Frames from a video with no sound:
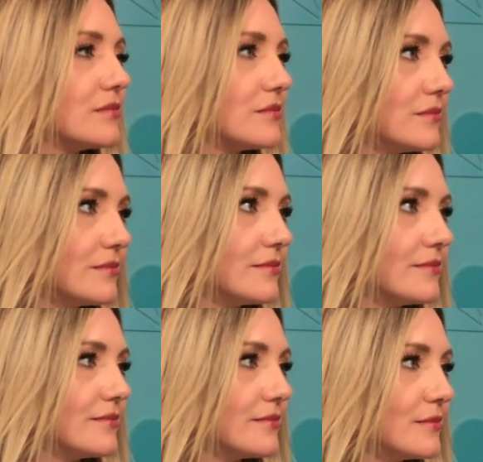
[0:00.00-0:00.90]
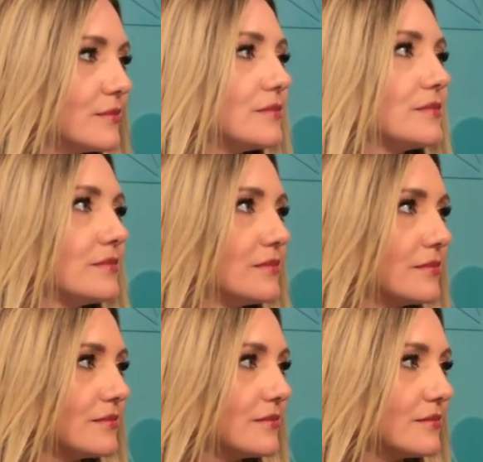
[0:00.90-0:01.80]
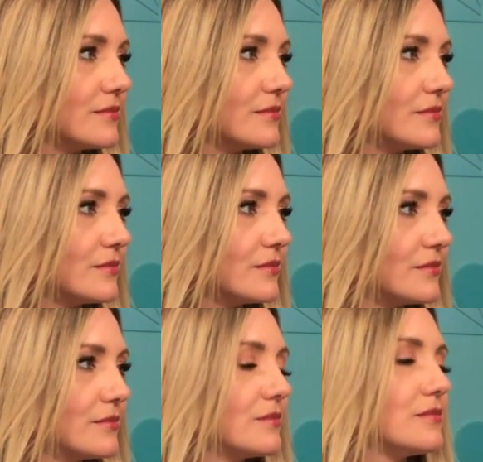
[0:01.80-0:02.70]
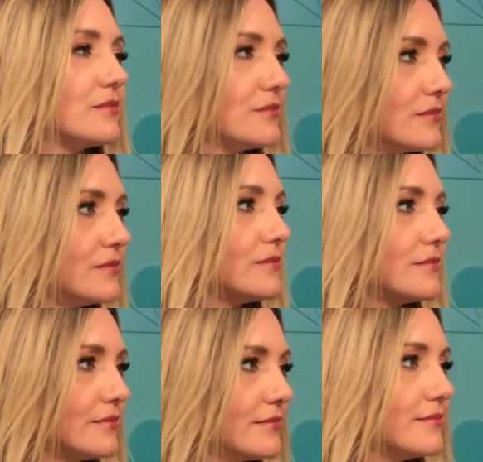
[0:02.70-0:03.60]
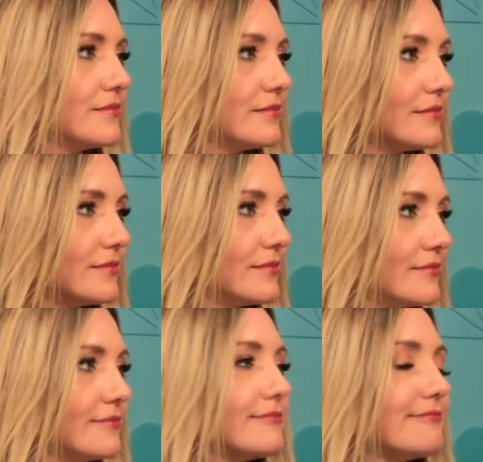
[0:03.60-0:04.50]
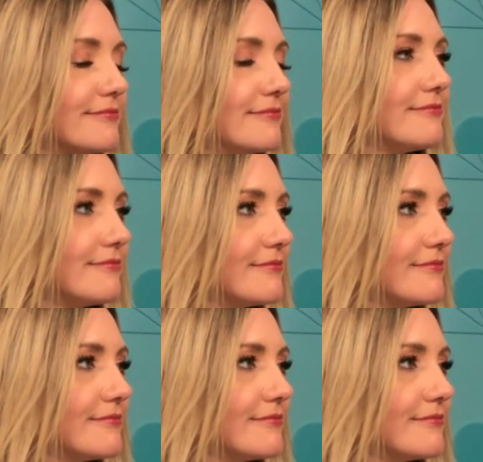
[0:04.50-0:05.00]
This person isn't speaking.